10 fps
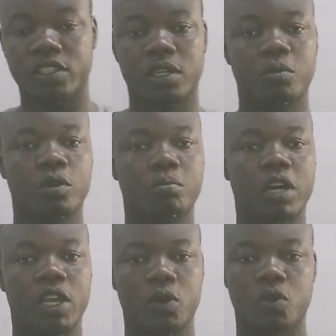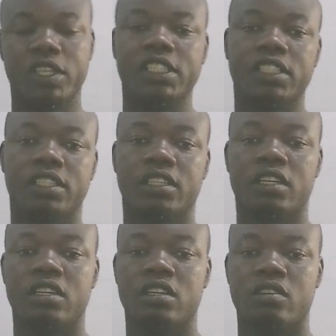concept of
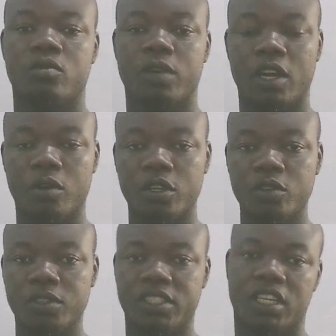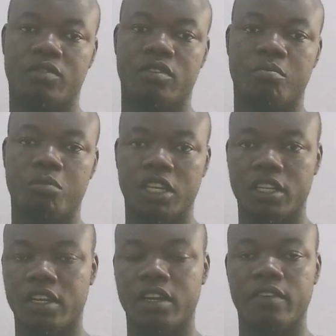biology. We are going to start from
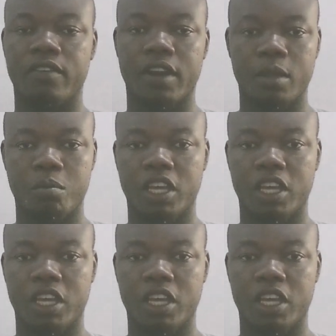very